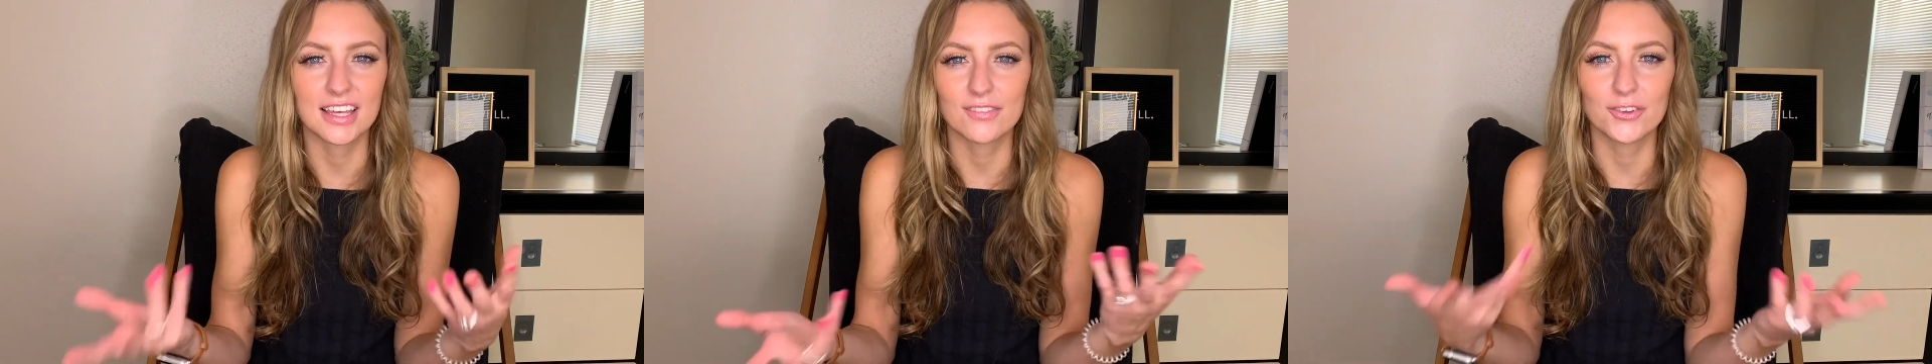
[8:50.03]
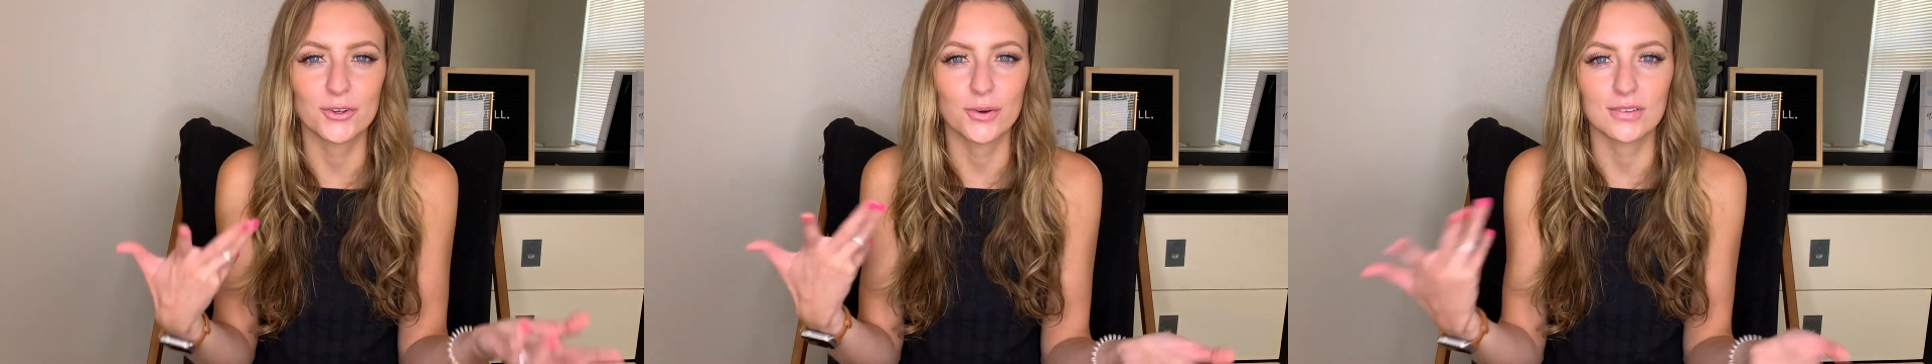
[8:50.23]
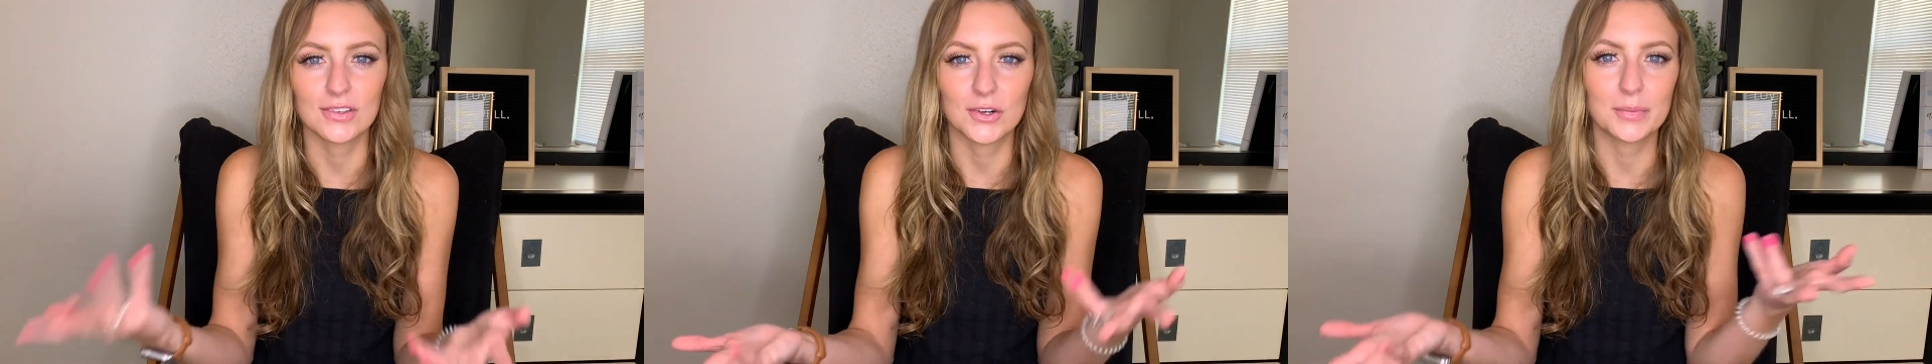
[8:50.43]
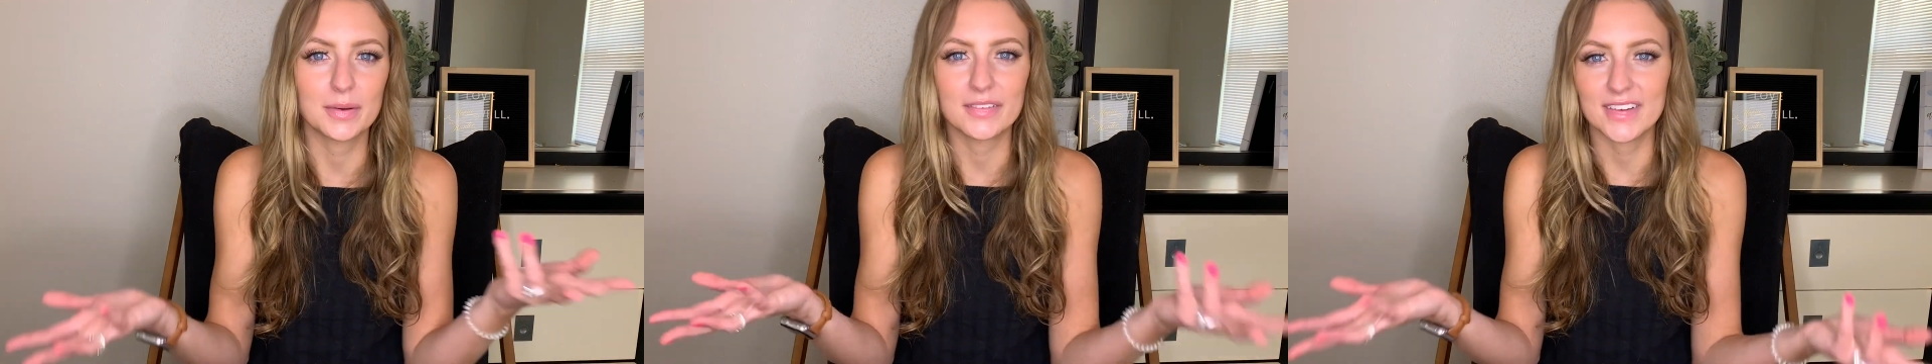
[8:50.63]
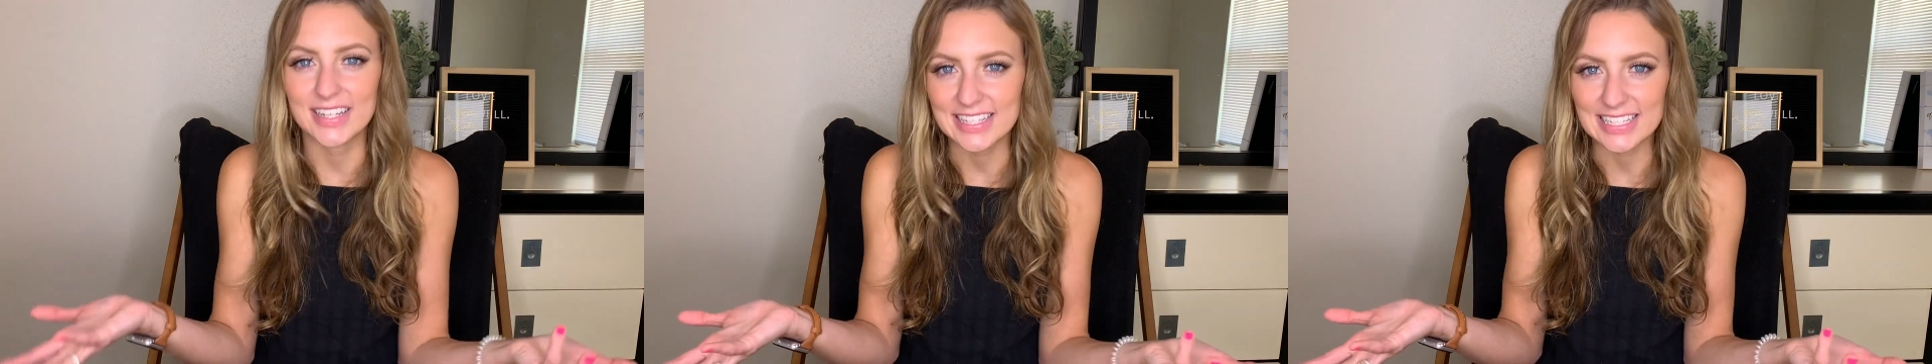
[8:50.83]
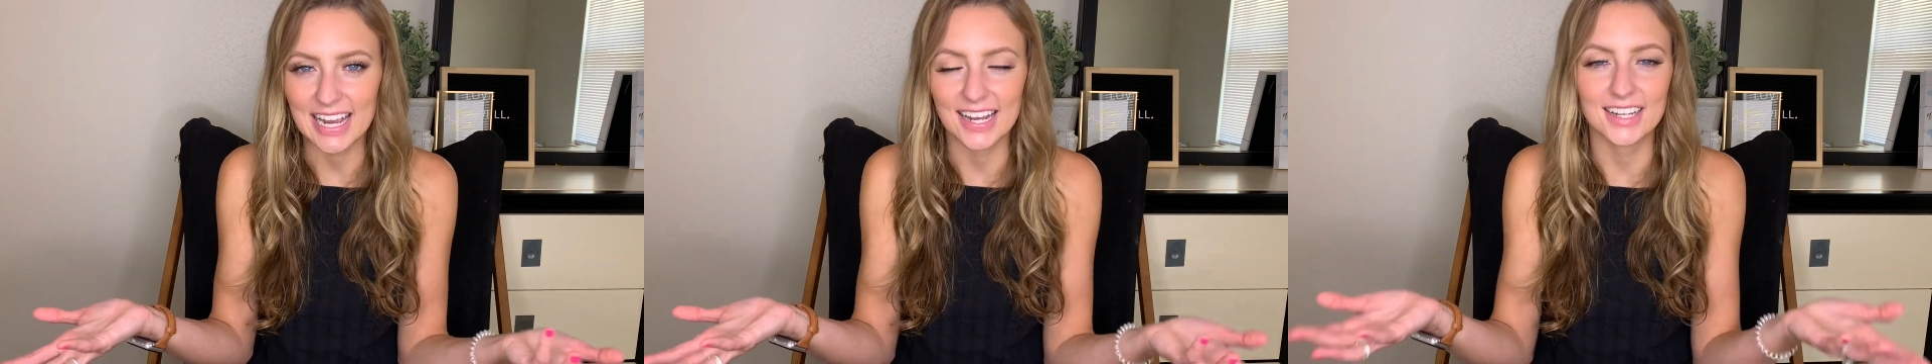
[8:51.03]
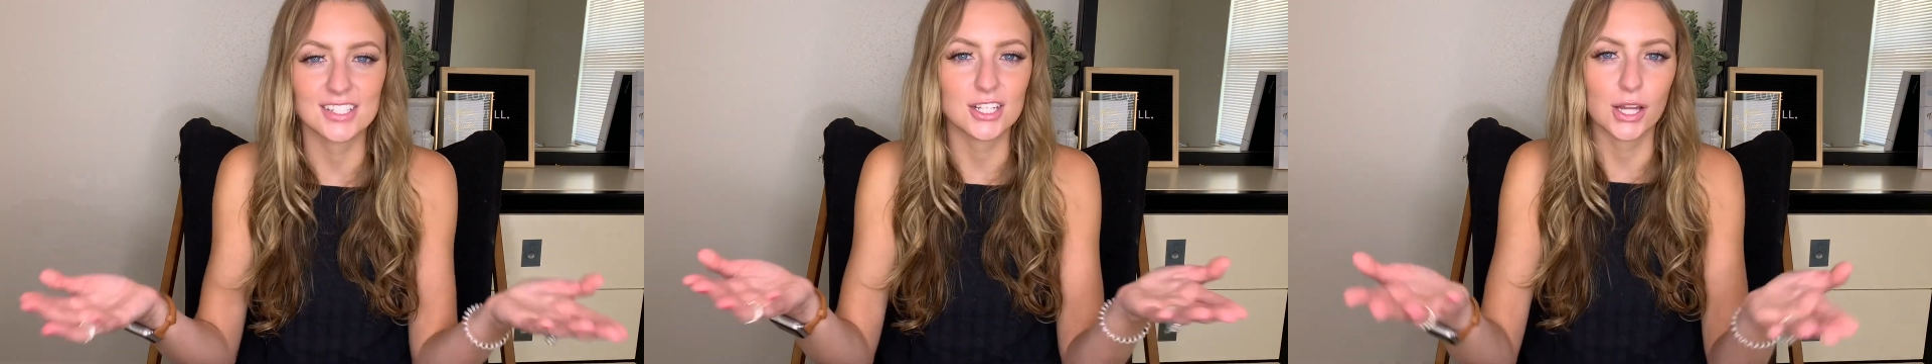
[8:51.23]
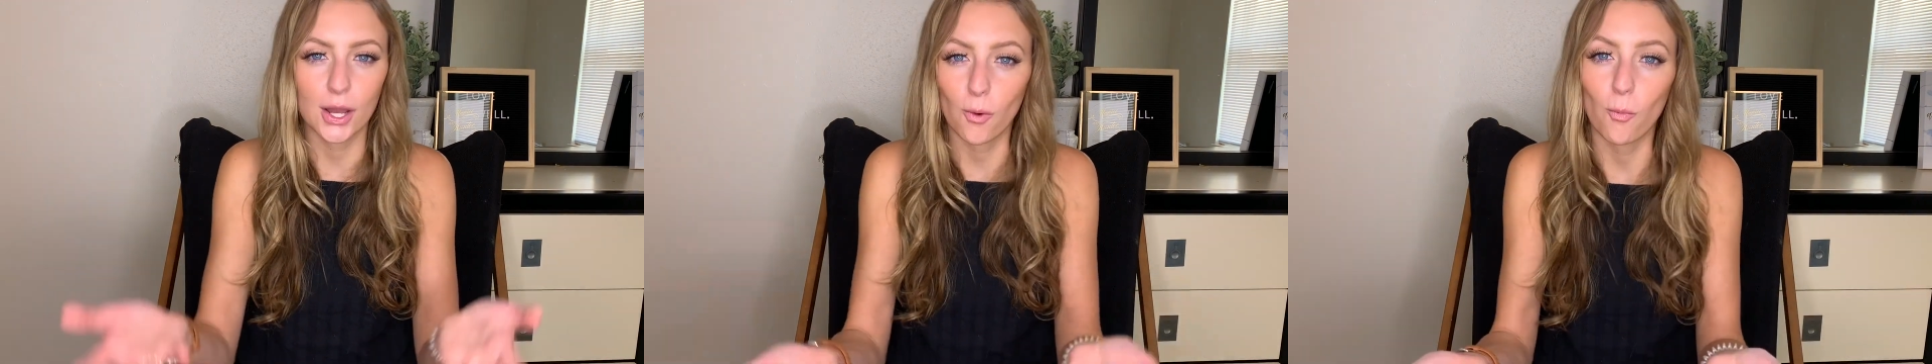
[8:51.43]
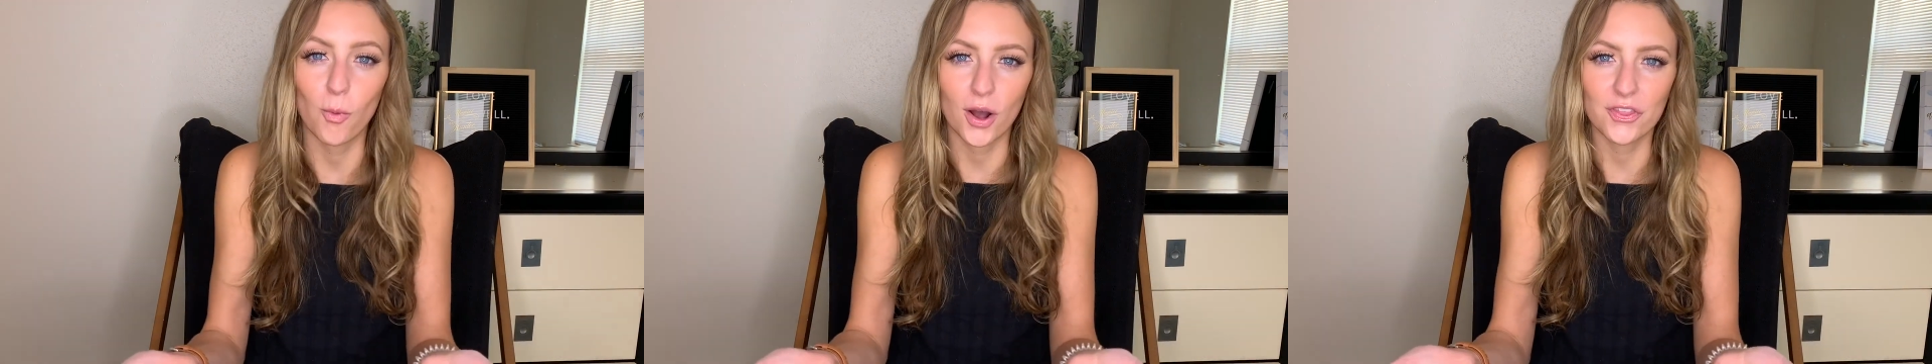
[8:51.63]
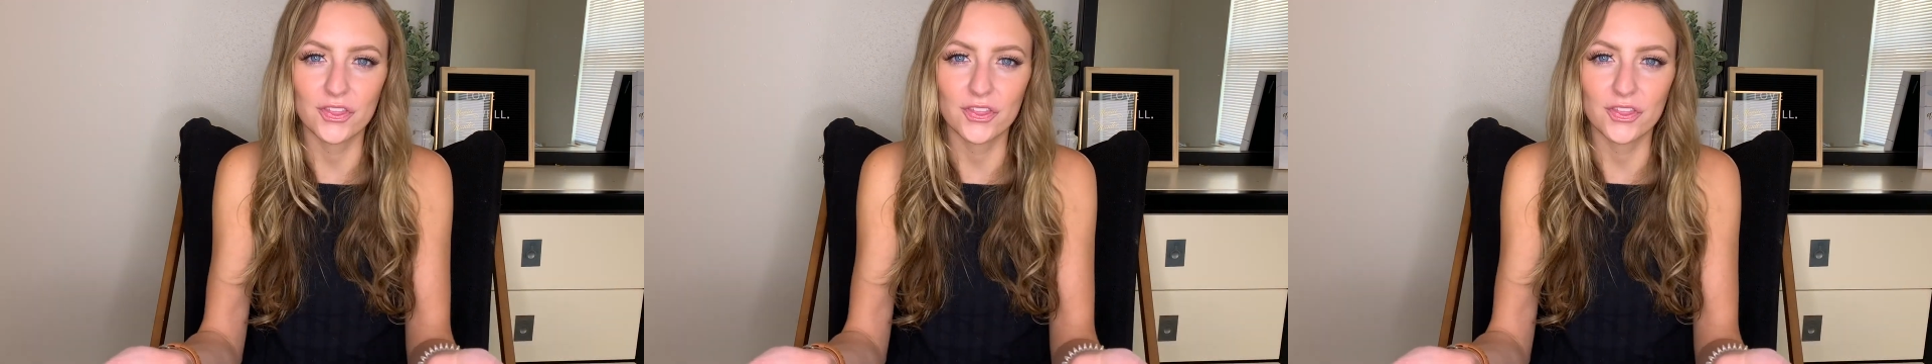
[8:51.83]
you a little bit of insight into like what